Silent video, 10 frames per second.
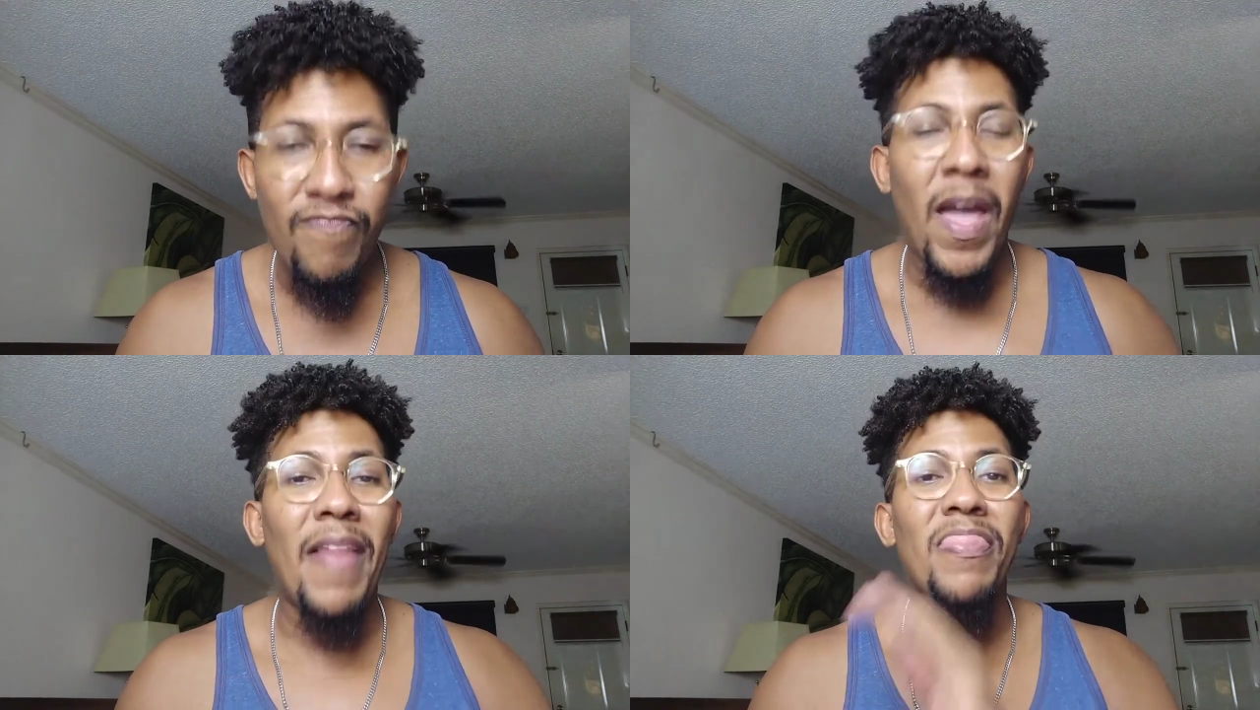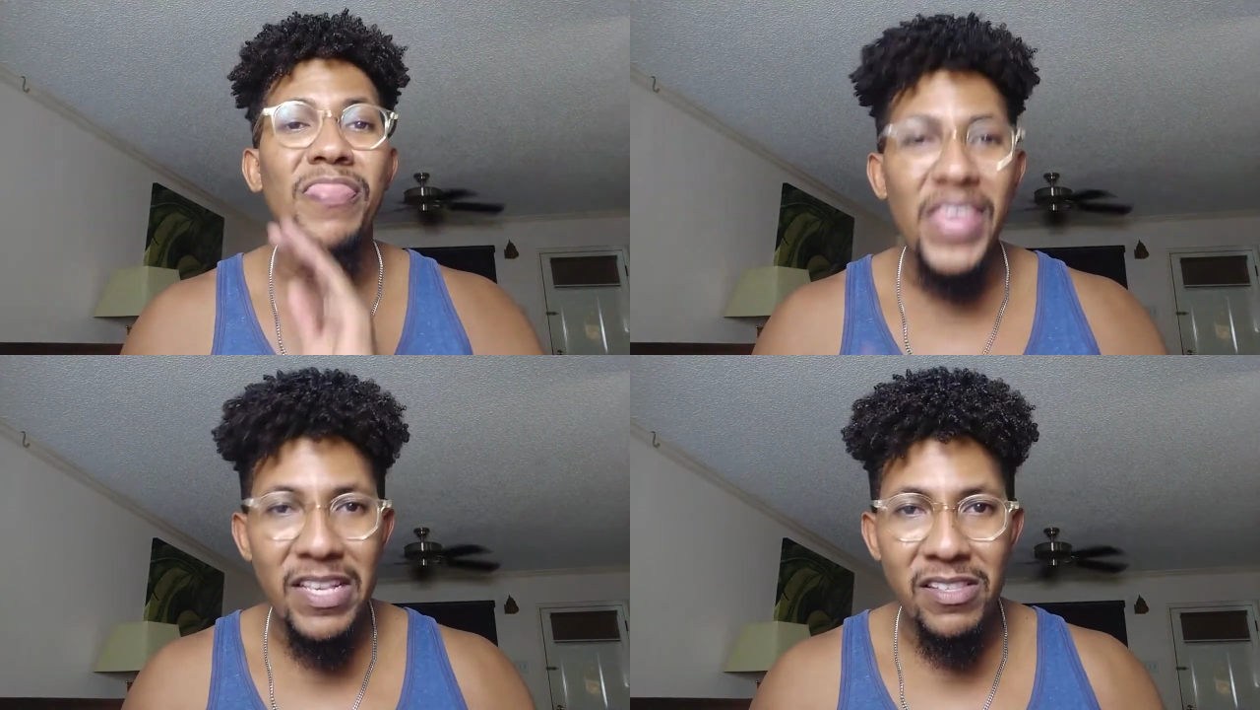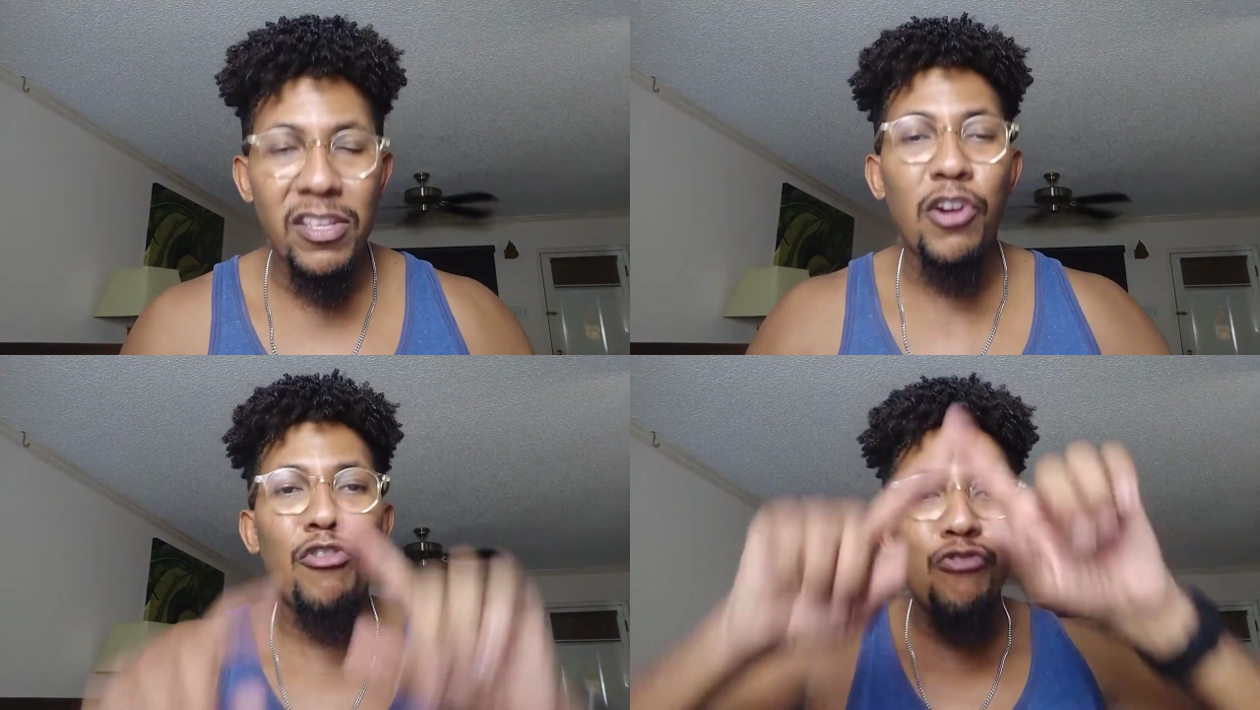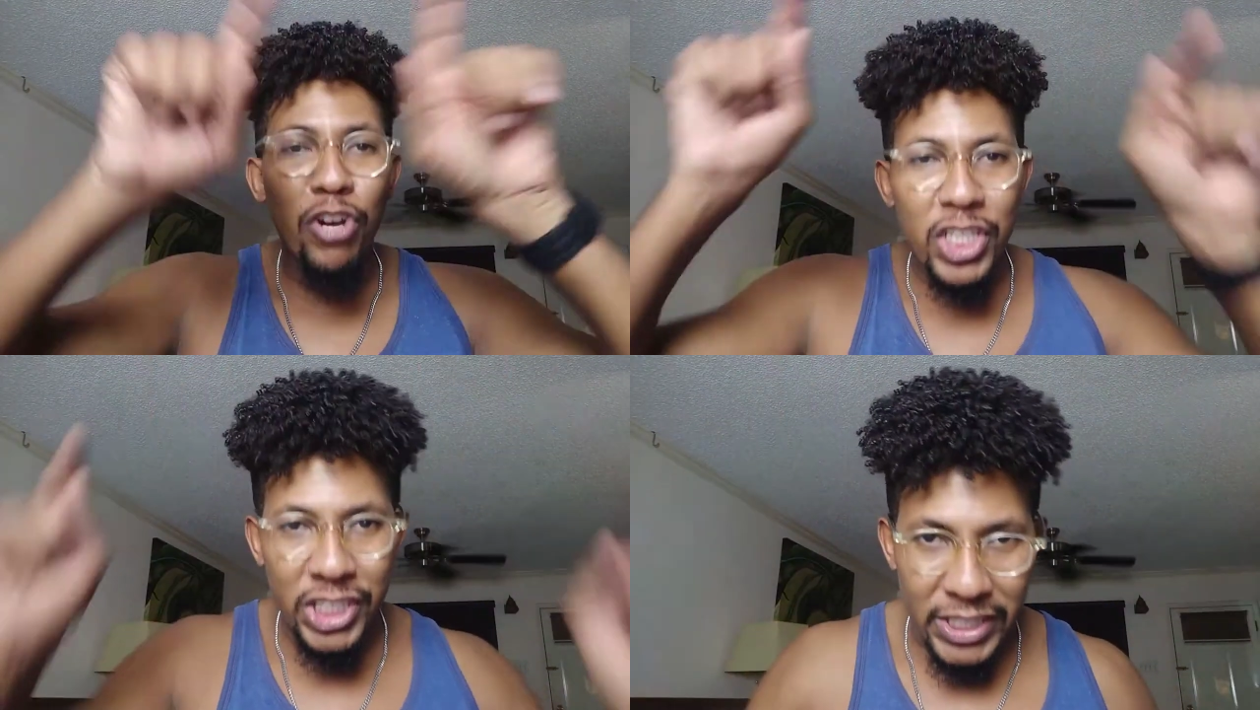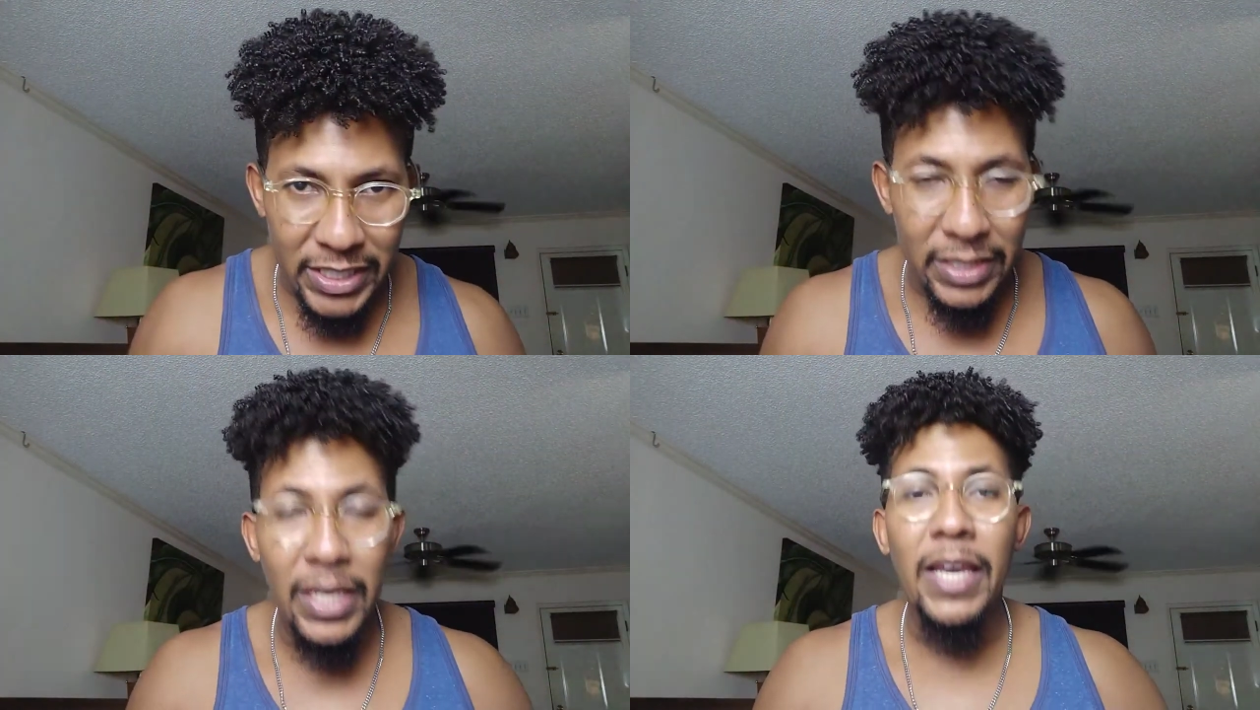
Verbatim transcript: And this crutching